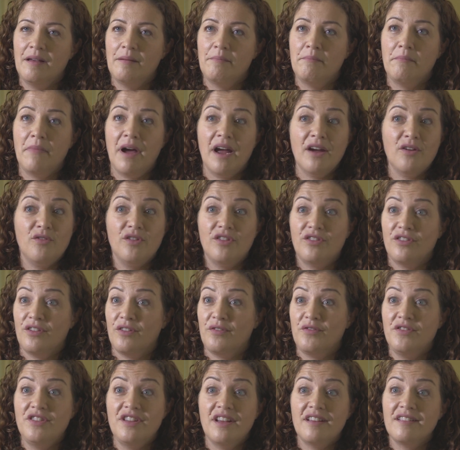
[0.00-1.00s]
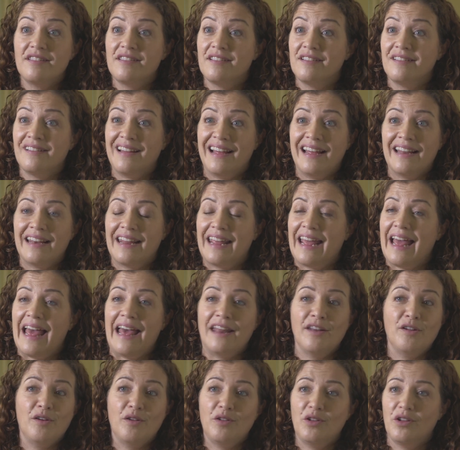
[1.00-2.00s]
Microsoft doesn't and
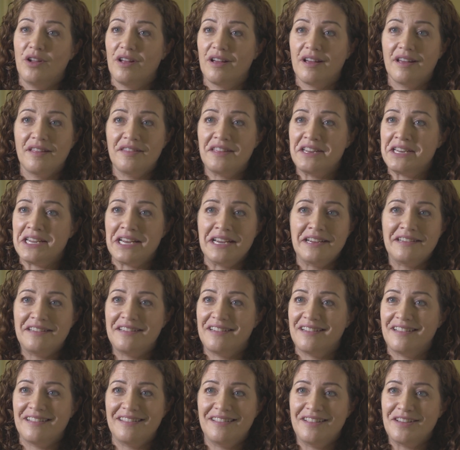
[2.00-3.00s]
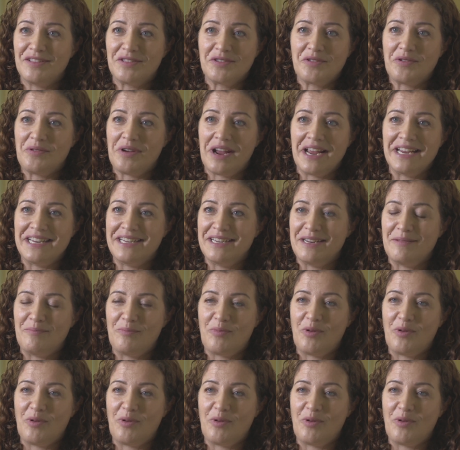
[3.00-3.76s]
cannot look at the data that's created in